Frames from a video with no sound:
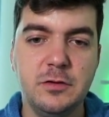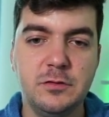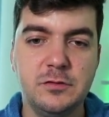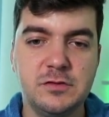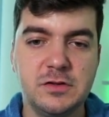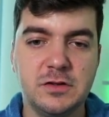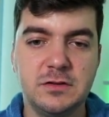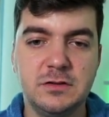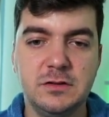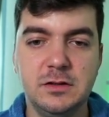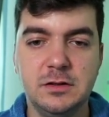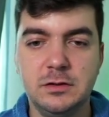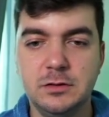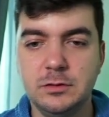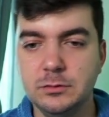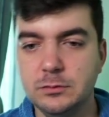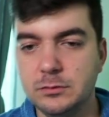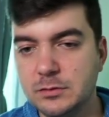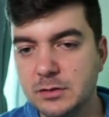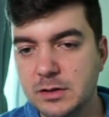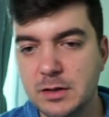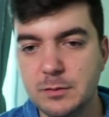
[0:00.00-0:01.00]
You just
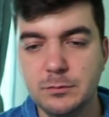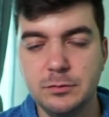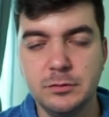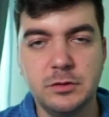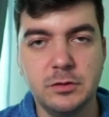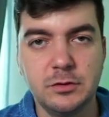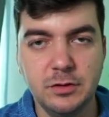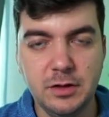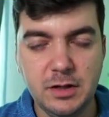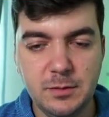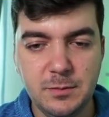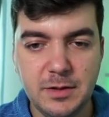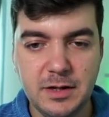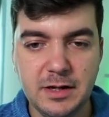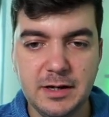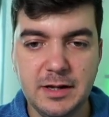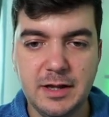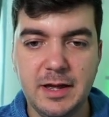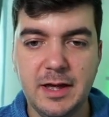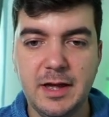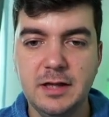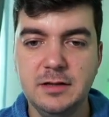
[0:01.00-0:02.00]
need to input your
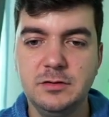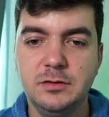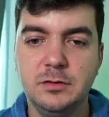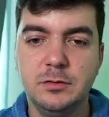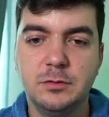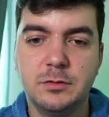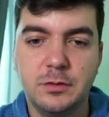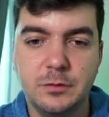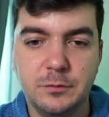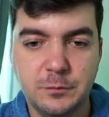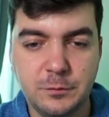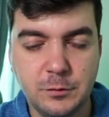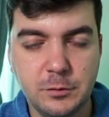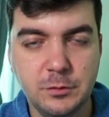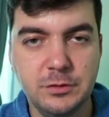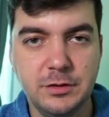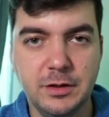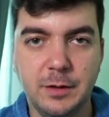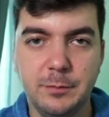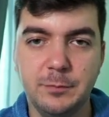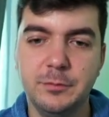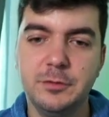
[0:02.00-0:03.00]
email and your
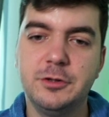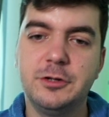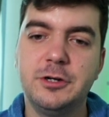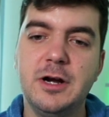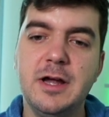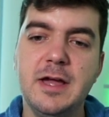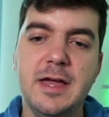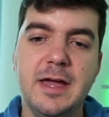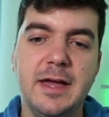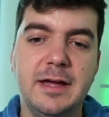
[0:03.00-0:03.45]
phone number,